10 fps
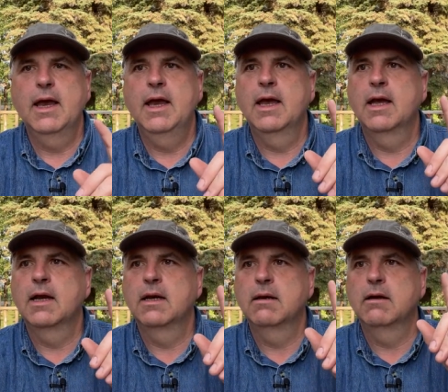
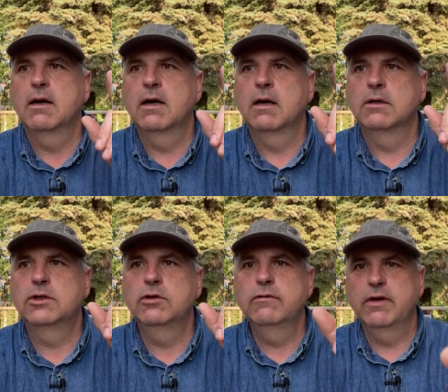And
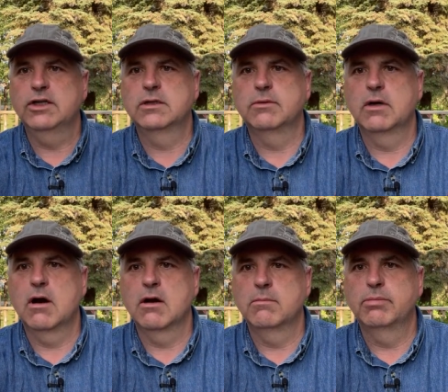2 vegetable
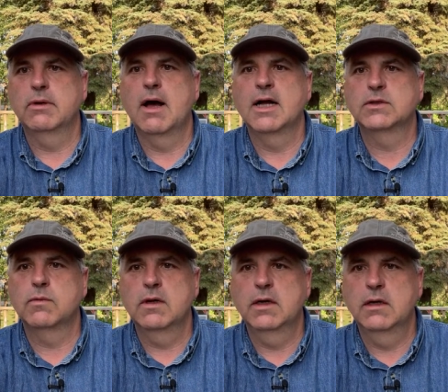garden plots,
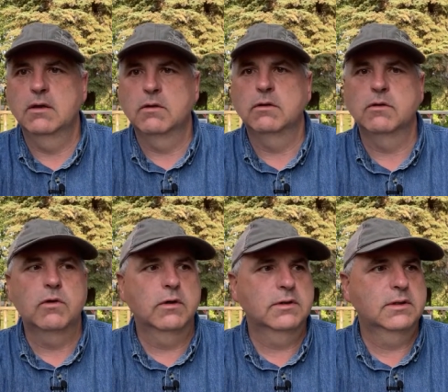one in an old
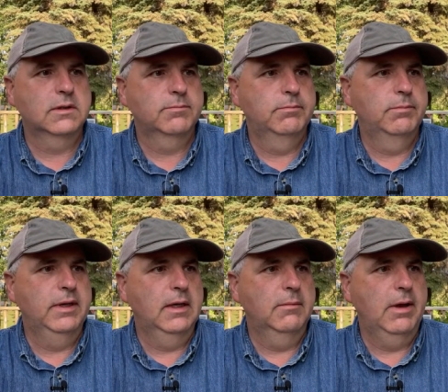horse
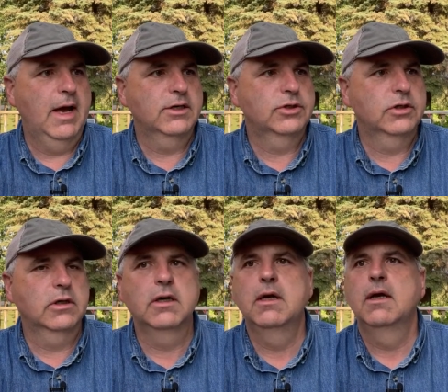bin
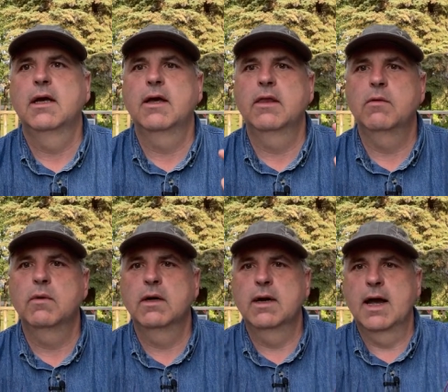pasture, and
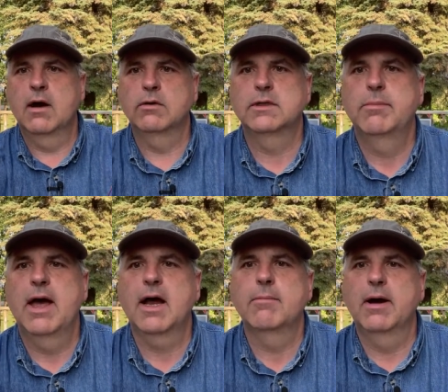then one out
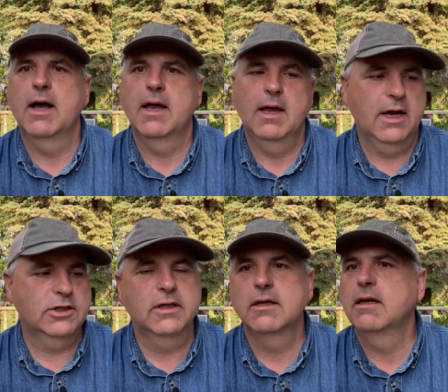back by
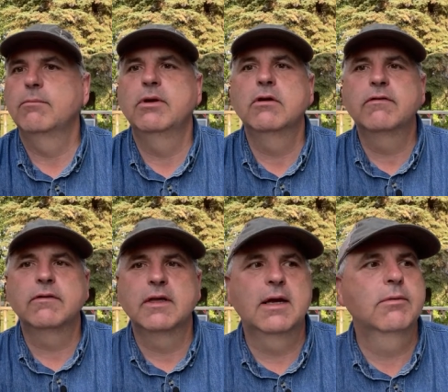actually the
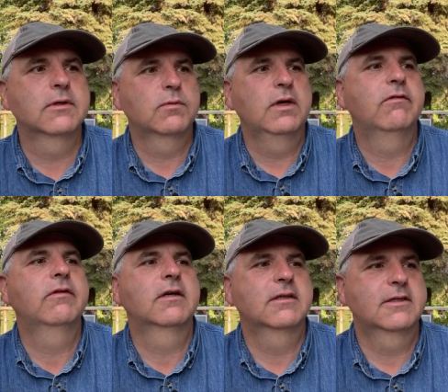beautiful neighbor's wheat
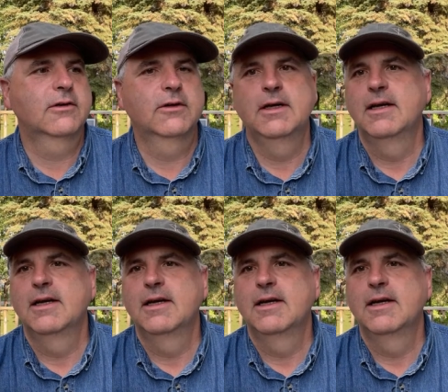field. So